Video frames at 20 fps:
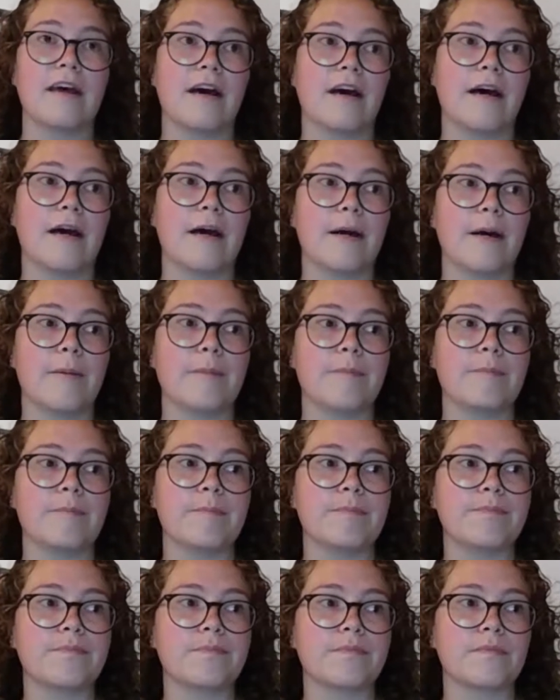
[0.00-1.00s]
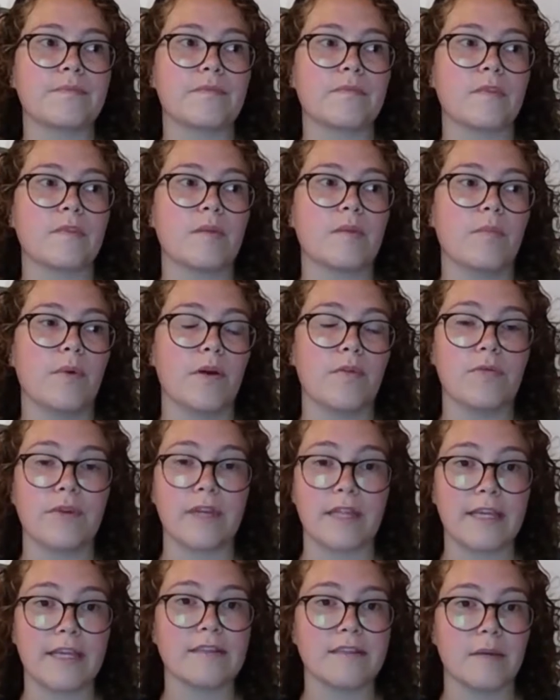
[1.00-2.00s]
but
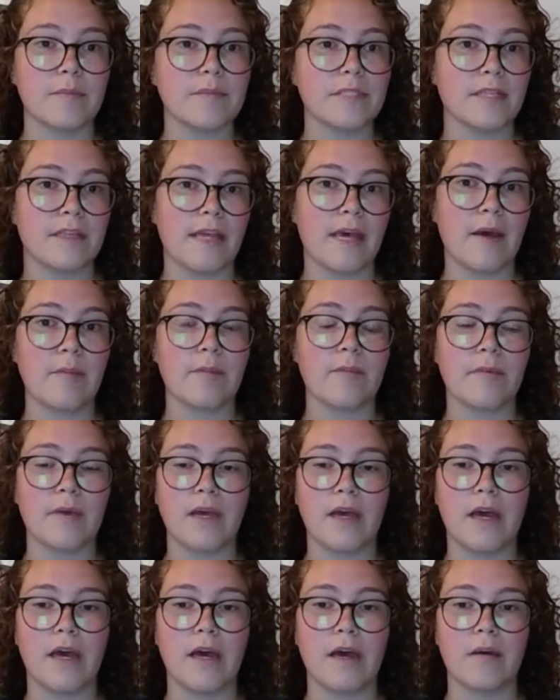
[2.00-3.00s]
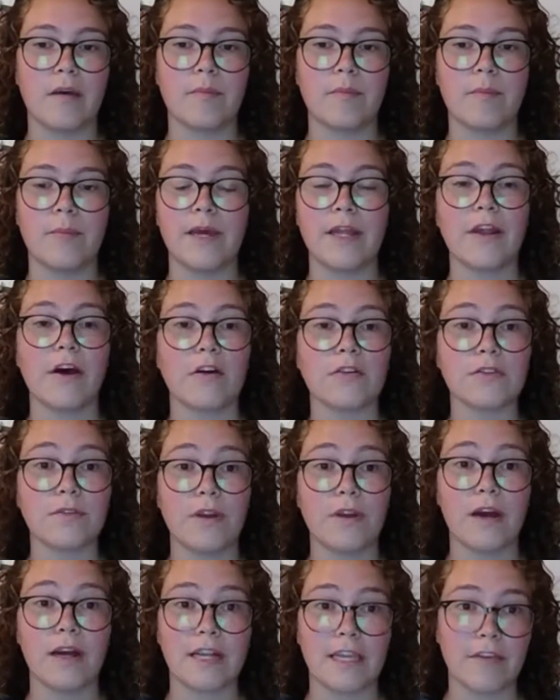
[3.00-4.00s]
really it's up to them, but also
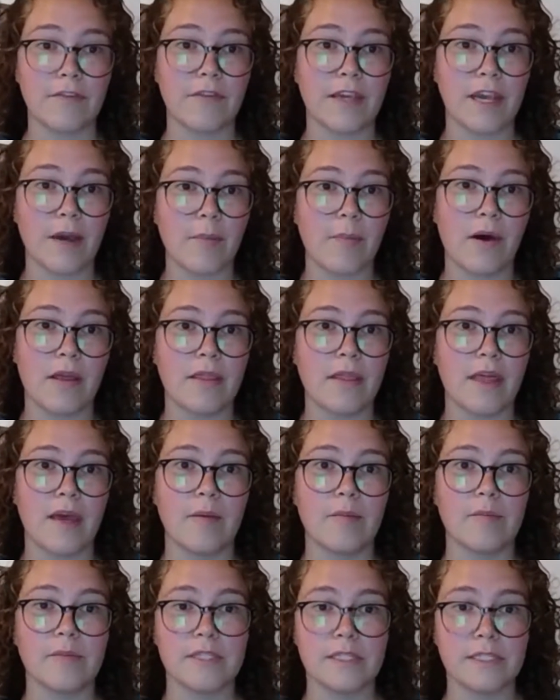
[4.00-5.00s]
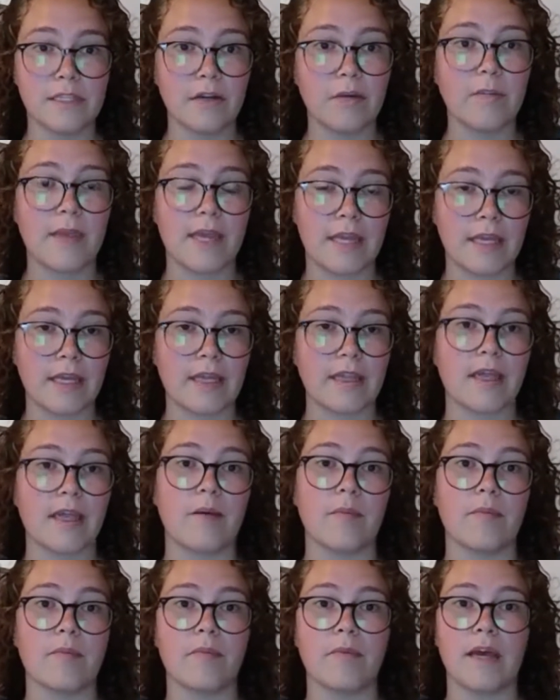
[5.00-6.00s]
not giving up on them, still meeting
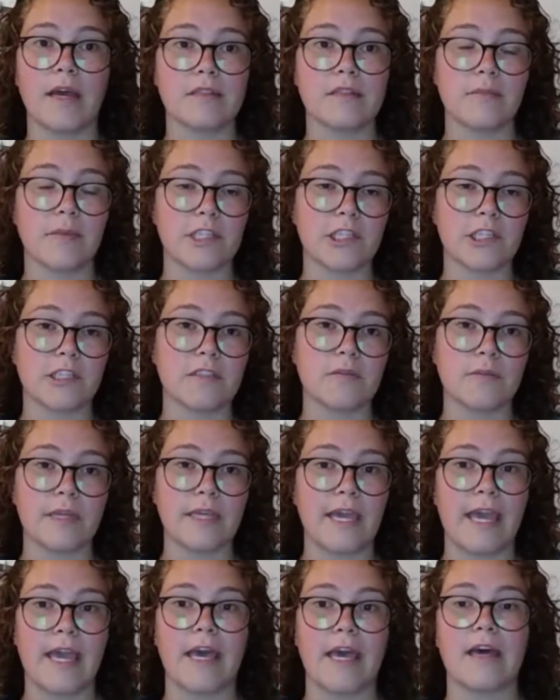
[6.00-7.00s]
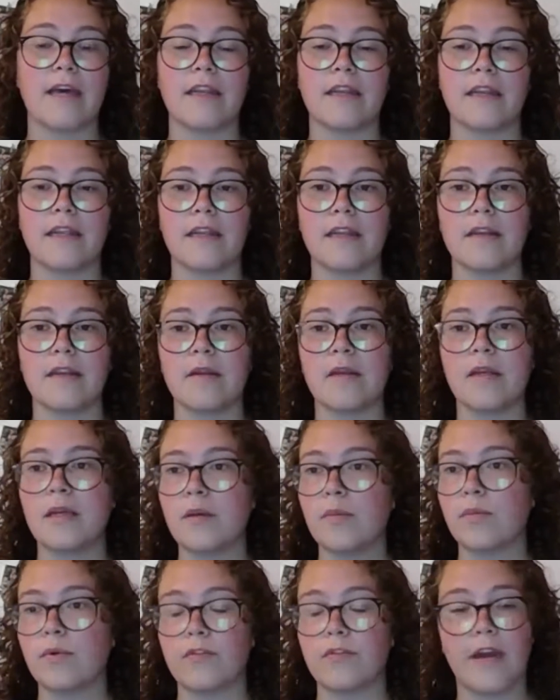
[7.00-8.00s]
them as much as we can and
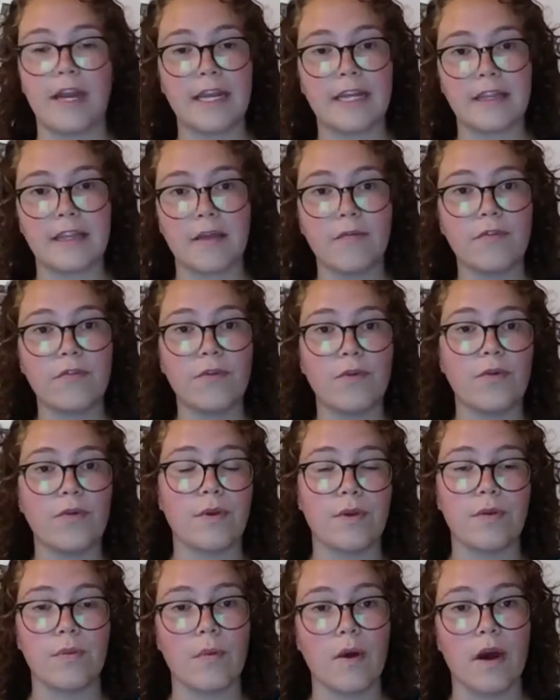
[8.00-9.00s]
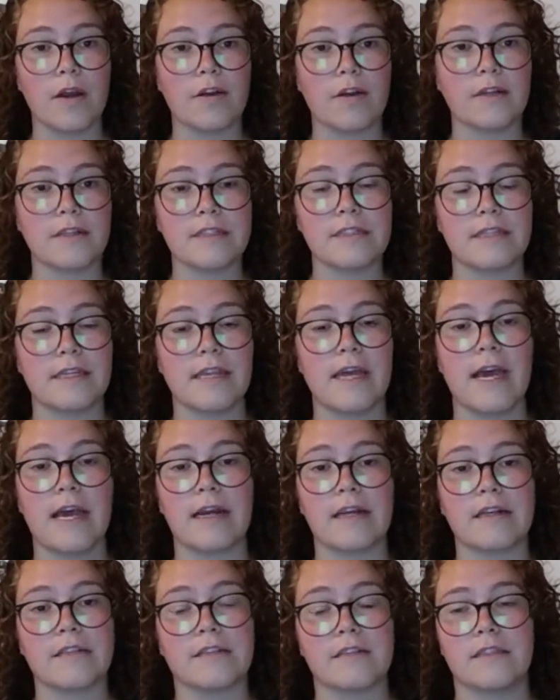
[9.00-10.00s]
providing them food and water and
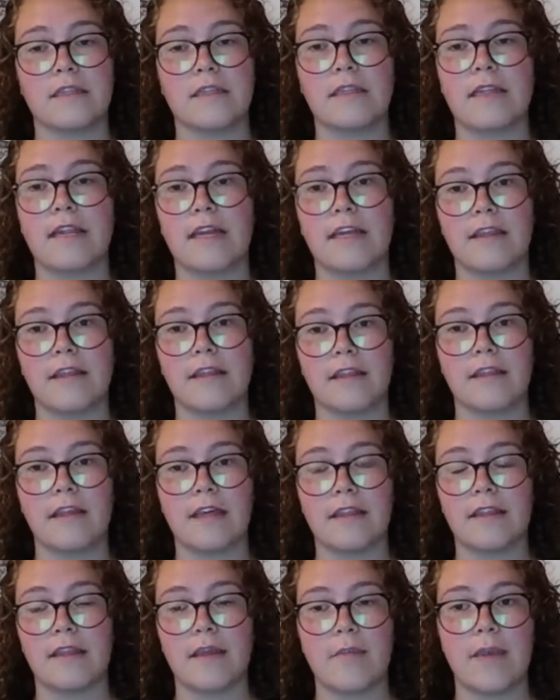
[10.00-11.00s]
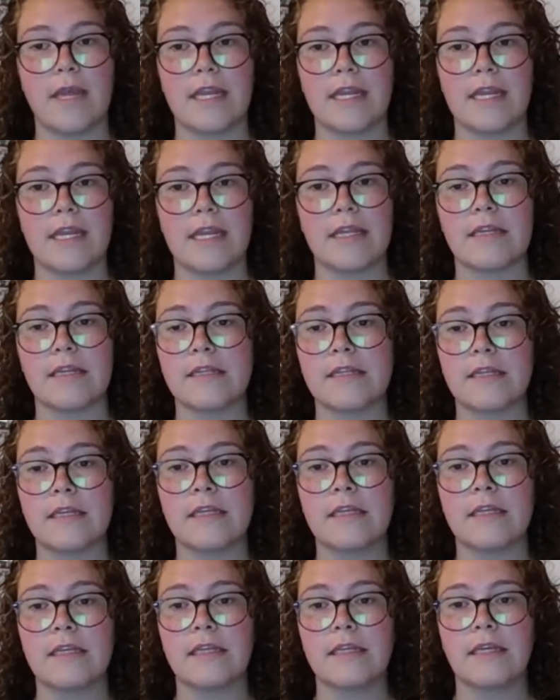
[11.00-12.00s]
snacks and anything that they may need.
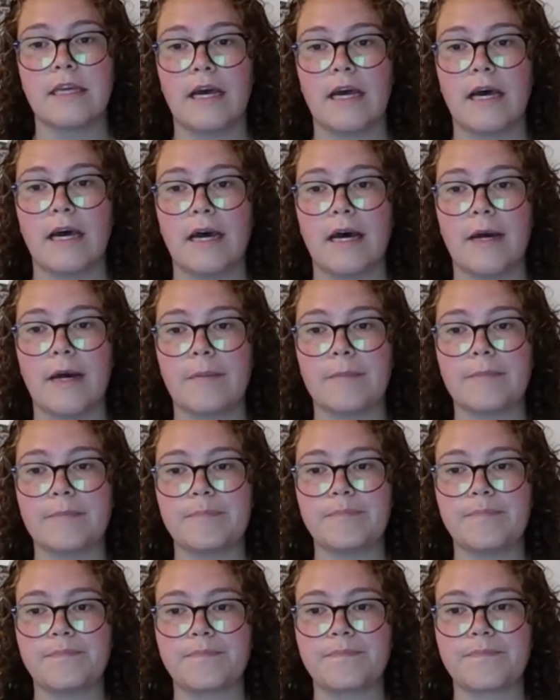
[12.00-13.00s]
So